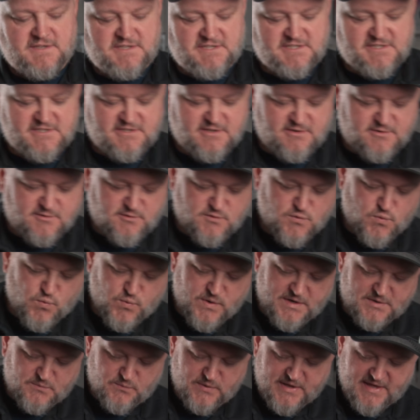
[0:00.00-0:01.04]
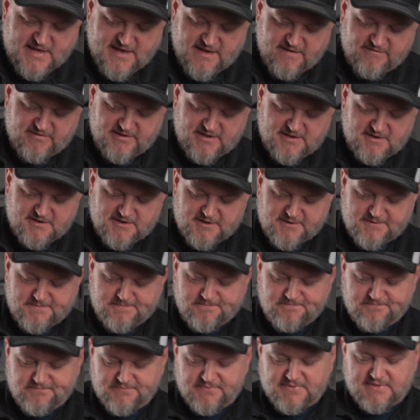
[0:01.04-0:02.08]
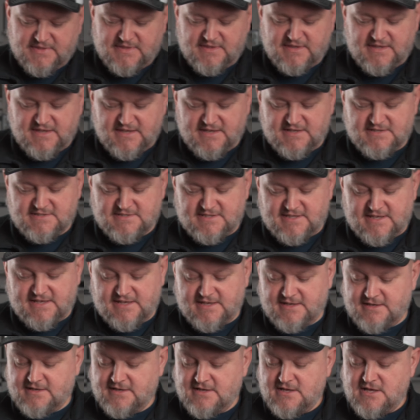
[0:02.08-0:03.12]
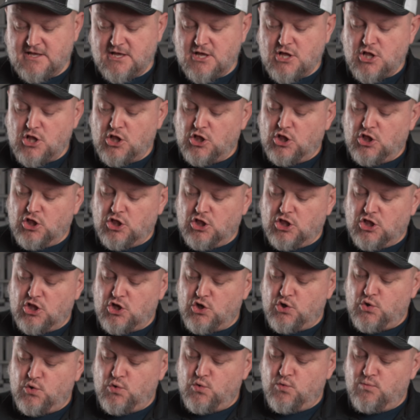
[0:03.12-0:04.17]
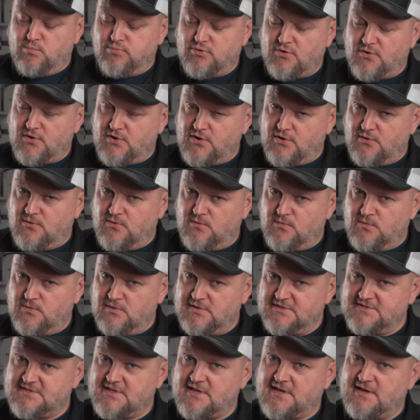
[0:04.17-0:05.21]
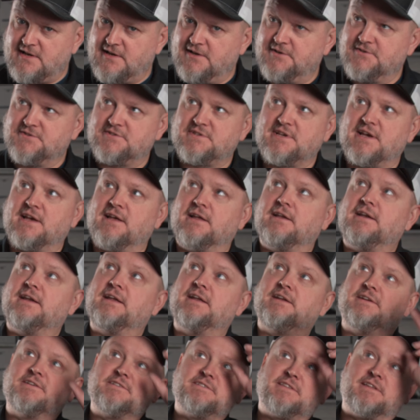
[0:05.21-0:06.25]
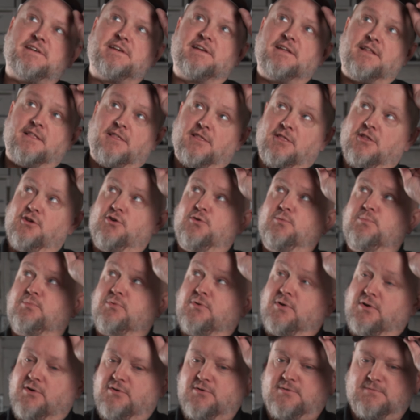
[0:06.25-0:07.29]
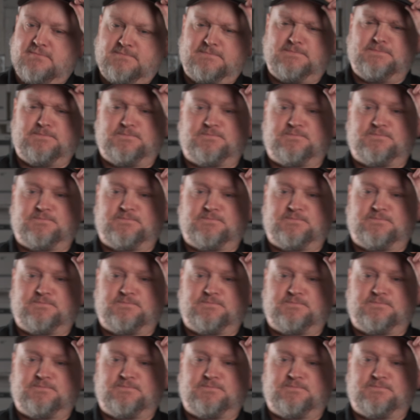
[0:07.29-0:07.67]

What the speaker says: So what we have here is the Lowepro. Is that how you say it? It is the Lowepro.